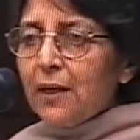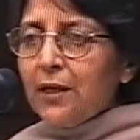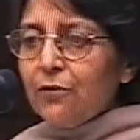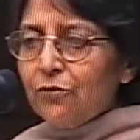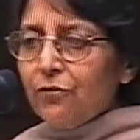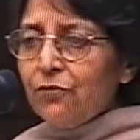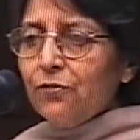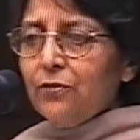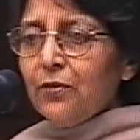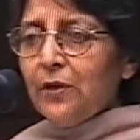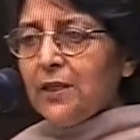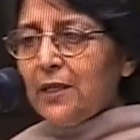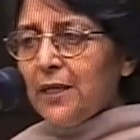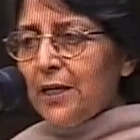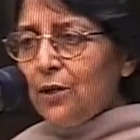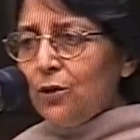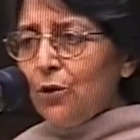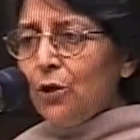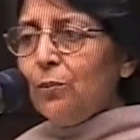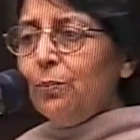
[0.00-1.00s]
if it
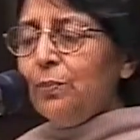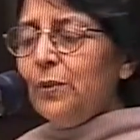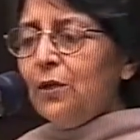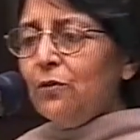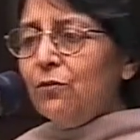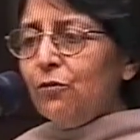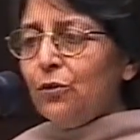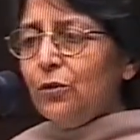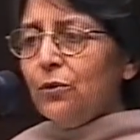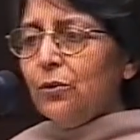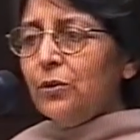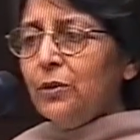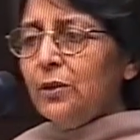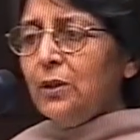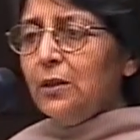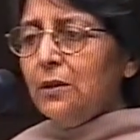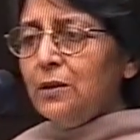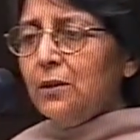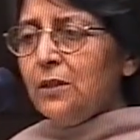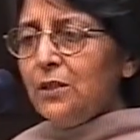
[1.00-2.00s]
had not been for
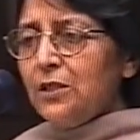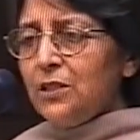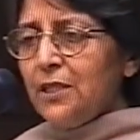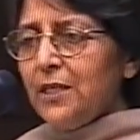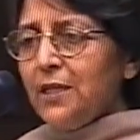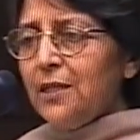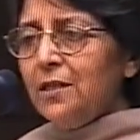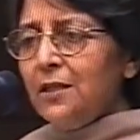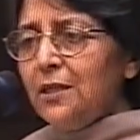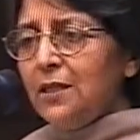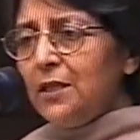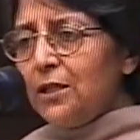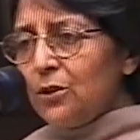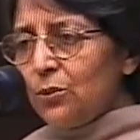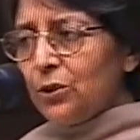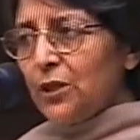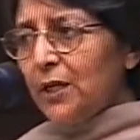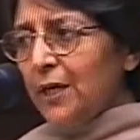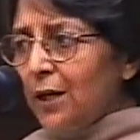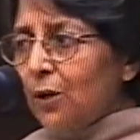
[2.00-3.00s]
the state needing
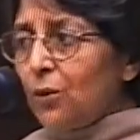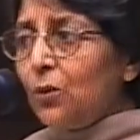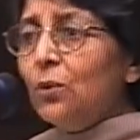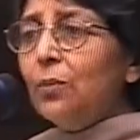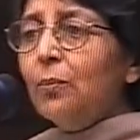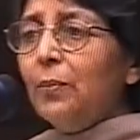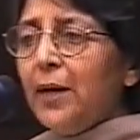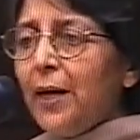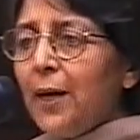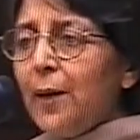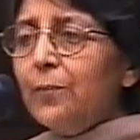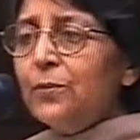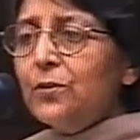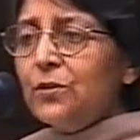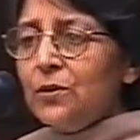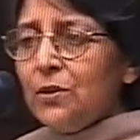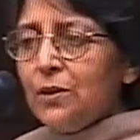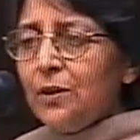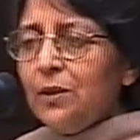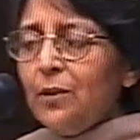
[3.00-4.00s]
Othello,
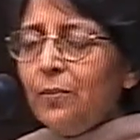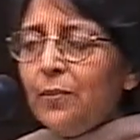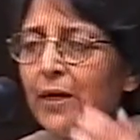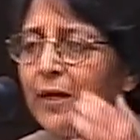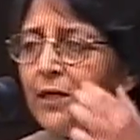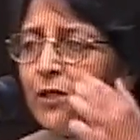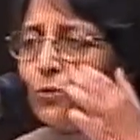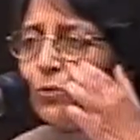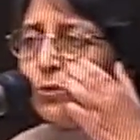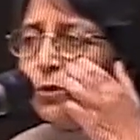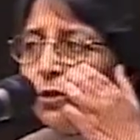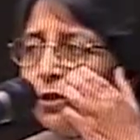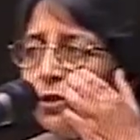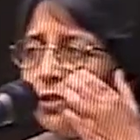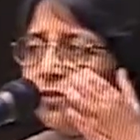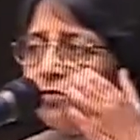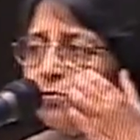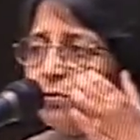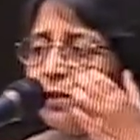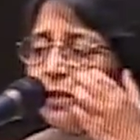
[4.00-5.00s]
perhaps the marriage would not
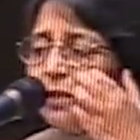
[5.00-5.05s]
have